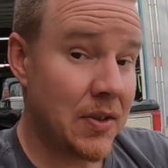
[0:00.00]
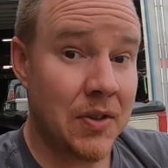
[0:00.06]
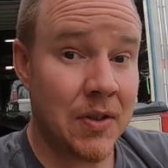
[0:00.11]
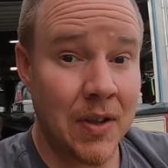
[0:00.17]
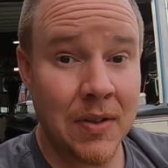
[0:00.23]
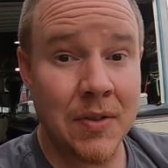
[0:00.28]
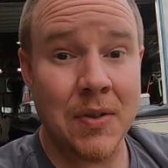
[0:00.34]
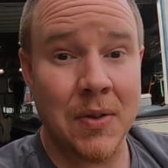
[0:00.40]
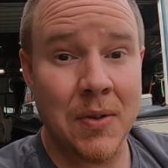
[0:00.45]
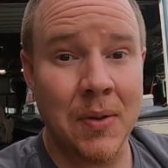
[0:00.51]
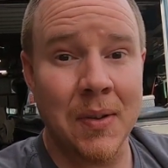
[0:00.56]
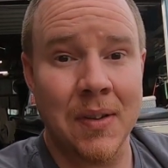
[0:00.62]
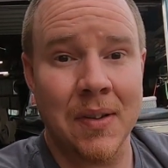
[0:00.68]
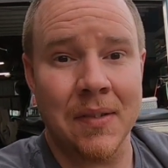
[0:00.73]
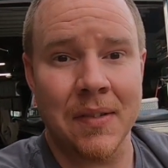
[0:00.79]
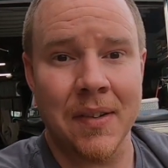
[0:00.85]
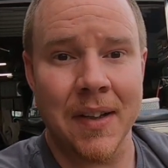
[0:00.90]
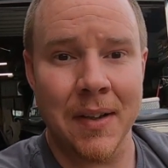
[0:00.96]
Change your coolant
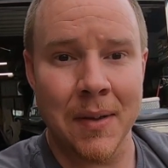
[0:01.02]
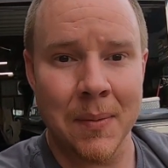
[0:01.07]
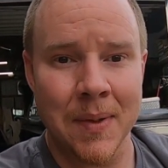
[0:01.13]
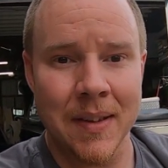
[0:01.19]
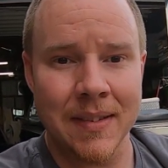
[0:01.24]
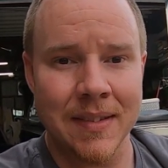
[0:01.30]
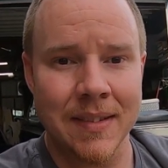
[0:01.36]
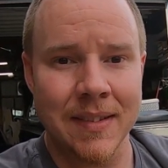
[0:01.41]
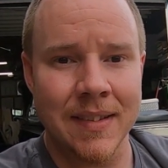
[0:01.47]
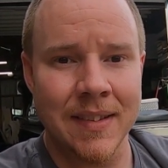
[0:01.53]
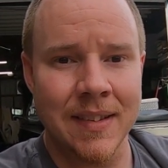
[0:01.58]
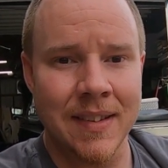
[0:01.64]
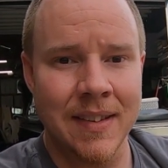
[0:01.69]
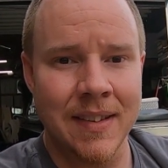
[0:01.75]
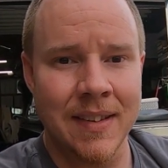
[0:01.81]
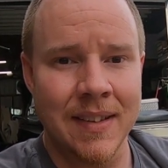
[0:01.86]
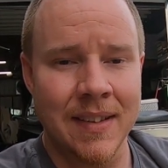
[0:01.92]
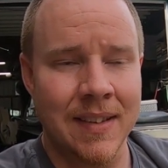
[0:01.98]
on a regular basis.
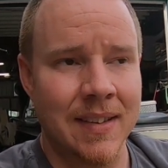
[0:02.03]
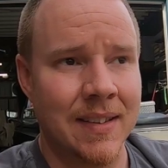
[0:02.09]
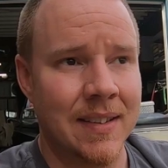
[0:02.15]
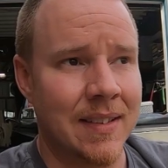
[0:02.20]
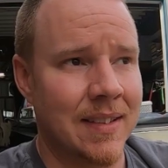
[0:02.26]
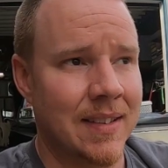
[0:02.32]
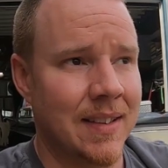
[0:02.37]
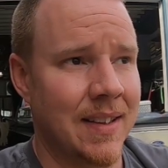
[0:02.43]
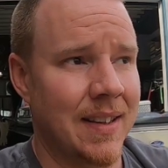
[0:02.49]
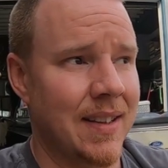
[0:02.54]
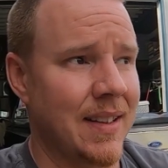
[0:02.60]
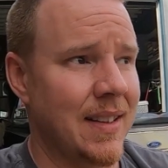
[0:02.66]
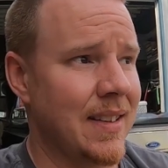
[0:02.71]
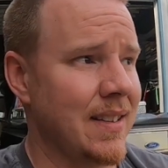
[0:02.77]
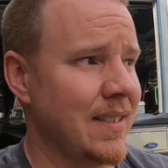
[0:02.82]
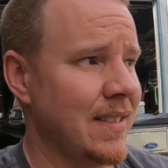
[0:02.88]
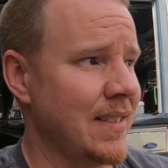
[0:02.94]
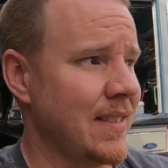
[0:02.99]
I
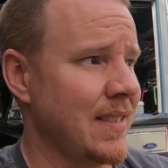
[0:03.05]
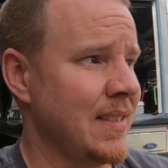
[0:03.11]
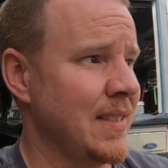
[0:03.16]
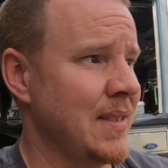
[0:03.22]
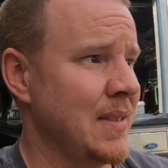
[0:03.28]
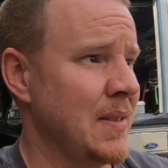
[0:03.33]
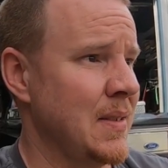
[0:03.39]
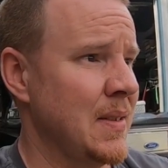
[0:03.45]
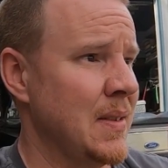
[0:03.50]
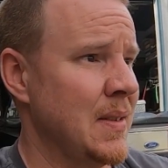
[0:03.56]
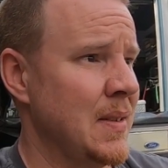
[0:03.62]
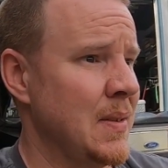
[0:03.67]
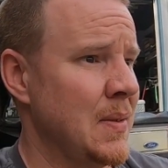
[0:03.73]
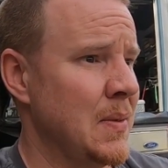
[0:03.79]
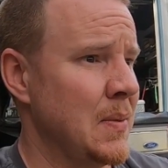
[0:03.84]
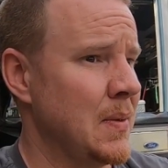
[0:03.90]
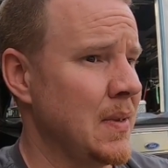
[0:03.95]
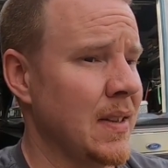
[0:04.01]
think
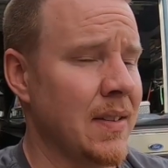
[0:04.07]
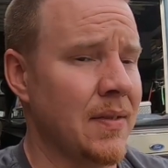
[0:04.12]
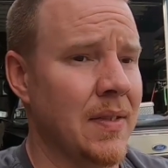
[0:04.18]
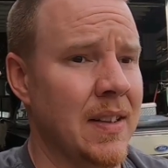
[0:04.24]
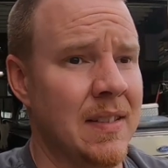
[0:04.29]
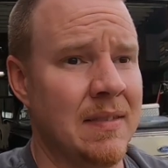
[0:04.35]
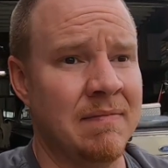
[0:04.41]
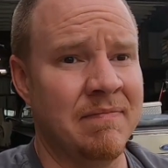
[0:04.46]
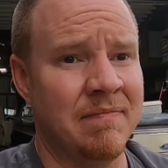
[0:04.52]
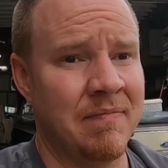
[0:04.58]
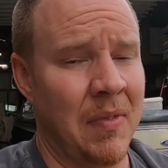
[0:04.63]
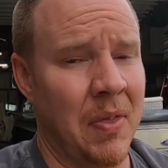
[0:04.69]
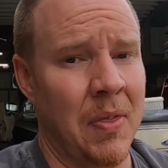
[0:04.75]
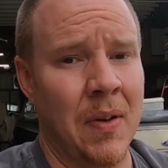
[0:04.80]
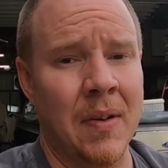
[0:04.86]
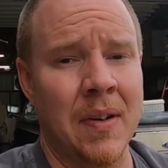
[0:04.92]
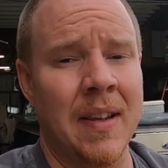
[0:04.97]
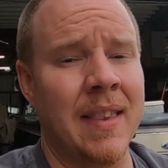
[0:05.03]
every
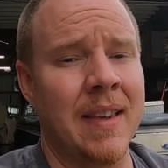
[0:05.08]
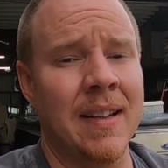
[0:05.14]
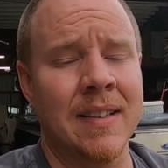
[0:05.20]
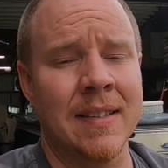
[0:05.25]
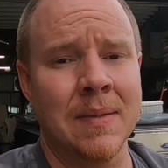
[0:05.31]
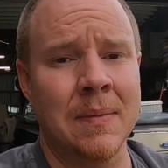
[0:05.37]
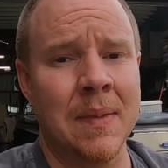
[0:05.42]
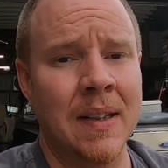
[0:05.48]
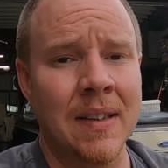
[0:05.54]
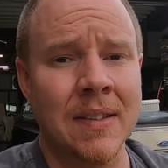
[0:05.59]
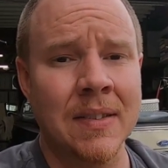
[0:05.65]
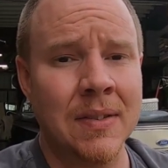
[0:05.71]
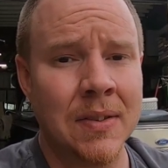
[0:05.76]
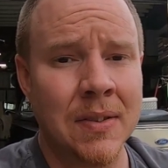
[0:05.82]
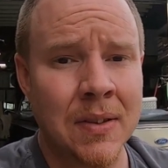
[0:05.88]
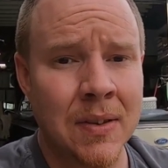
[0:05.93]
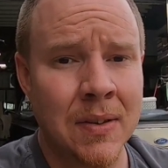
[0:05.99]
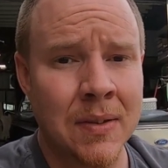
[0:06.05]
30,000 miles
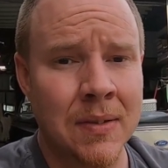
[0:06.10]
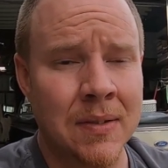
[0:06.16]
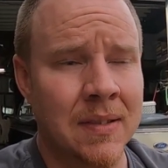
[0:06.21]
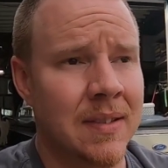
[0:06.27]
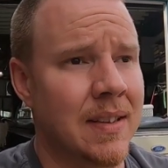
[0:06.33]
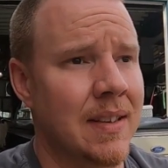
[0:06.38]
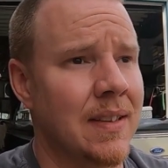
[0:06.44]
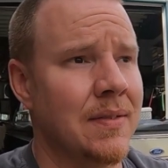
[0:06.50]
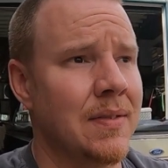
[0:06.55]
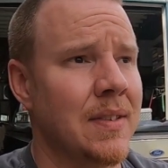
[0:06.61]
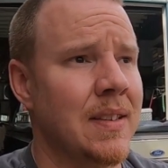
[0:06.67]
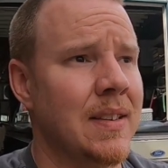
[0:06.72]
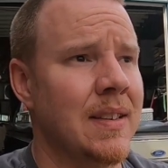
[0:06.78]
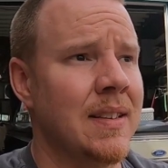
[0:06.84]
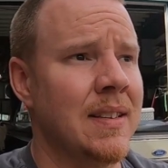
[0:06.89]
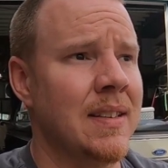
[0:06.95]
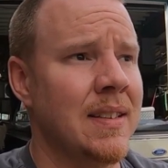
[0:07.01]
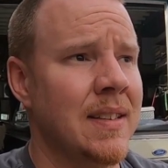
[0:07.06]
or so,
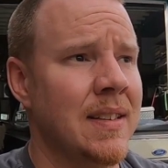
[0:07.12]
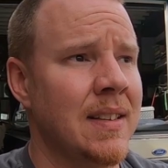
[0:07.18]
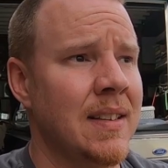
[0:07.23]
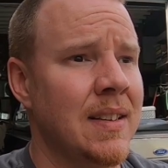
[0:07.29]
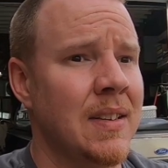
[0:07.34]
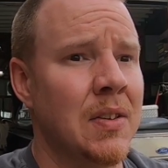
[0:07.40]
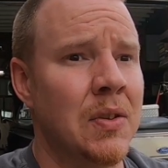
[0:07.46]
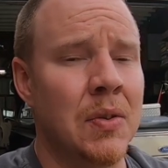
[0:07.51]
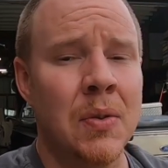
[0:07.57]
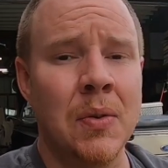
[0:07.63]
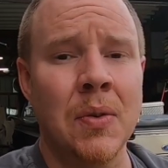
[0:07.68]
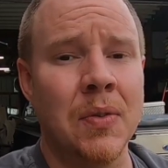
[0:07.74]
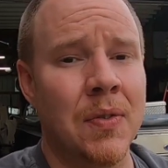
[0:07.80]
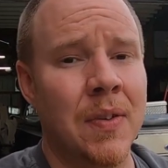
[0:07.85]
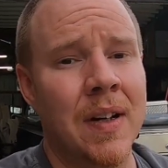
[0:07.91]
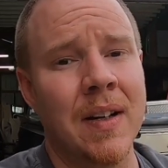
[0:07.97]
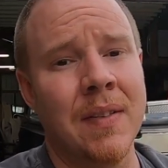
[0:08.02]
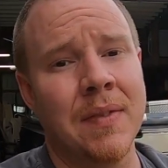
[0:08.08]
every 2 to
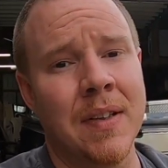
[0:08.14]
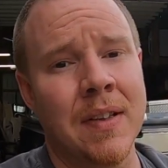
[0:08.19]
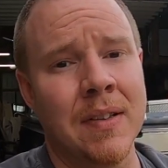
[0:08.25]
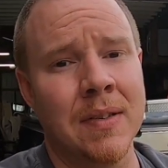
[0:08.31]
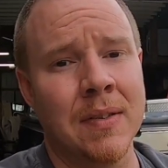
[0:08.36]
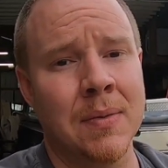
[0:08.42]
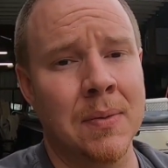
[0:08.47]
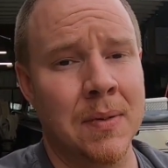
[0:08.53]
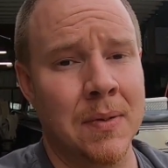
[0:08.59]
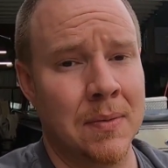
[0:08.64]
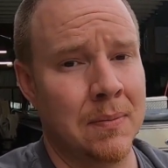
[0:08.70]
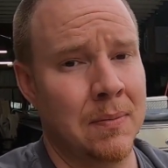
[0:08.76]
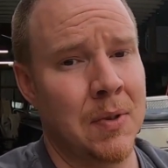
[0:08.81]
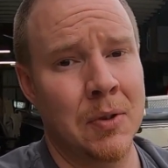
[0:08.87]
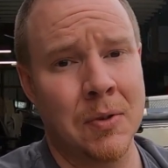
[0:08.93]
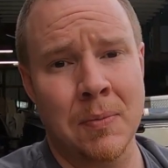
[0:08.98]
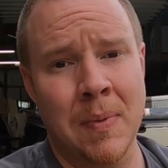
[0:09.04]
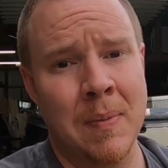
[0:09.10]
5 years, which
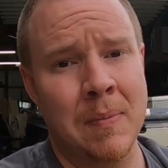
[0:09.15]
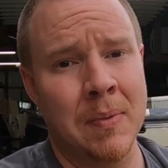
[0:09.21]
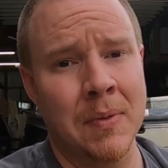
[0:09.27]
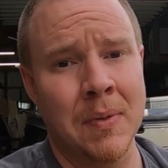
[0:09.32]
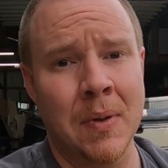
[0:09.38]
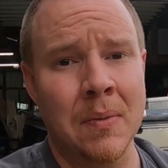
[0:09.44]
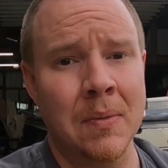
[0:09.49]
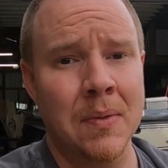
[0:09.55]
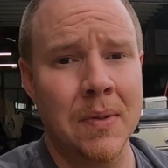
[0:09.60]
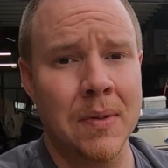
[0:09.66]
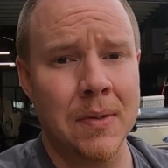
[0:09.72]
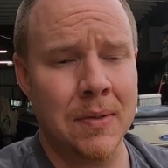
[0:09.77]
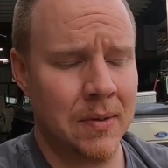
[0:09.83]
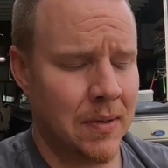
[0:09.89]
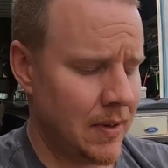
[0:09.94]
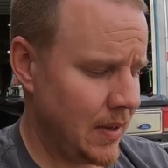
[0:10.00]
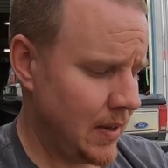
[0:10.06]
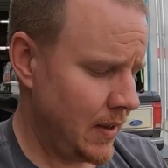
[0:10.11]
most people don't
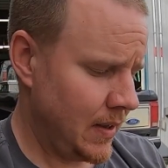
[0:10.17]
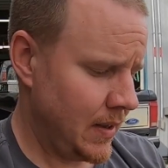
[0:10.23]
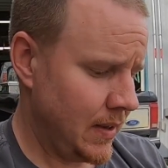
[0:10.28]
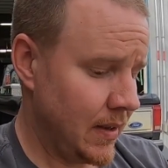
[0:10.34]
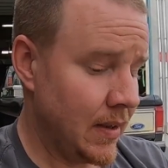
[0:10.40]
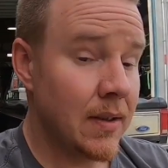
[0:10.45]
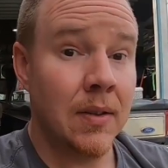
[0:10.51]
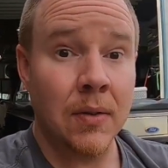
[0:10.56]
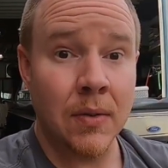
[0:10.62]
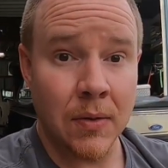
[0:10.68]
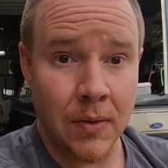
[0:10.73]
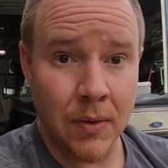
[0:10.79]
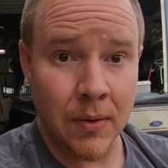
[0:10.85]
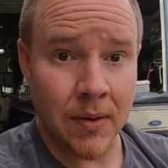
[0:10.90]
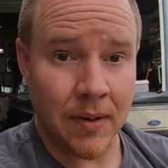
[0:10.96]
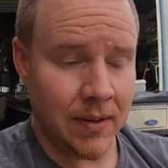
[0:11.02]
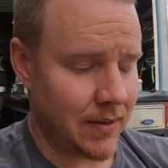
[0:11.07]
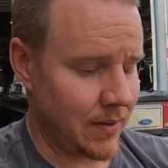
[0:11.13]
do
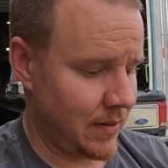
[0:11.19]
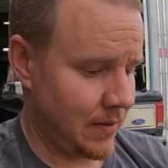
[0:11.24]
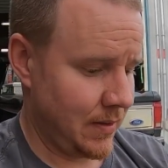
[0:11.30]
it.